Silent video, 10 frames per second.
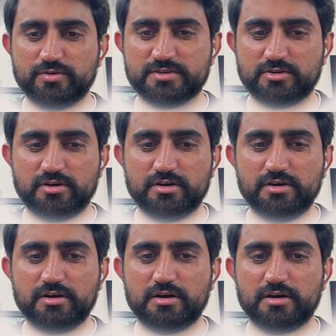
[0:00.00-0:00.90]
US
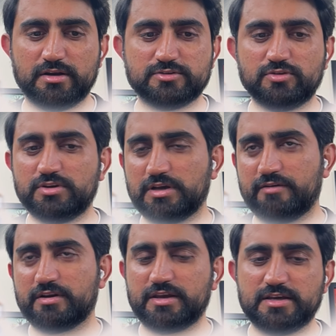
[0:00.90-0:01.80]
dollar. So in
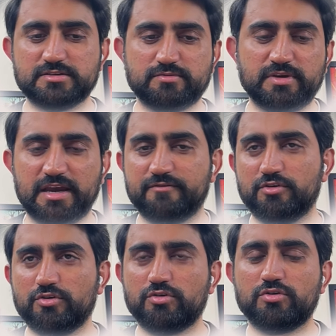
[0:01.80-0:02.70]
our case, we have
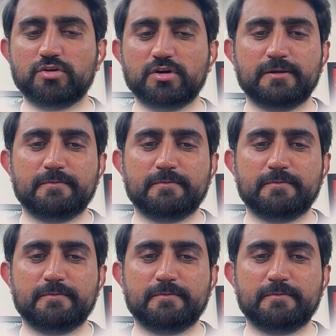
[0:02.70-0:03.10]
no